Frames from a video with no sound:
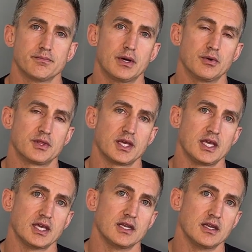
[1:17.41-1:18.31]
both
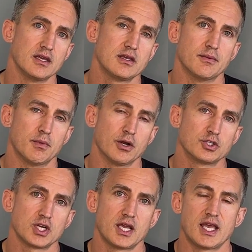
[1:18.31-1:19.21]
in
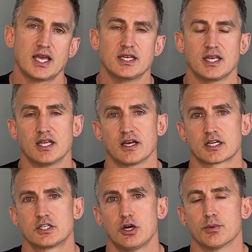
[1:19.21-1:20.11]
March and in
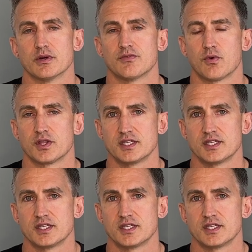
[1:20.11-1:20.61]
October, for the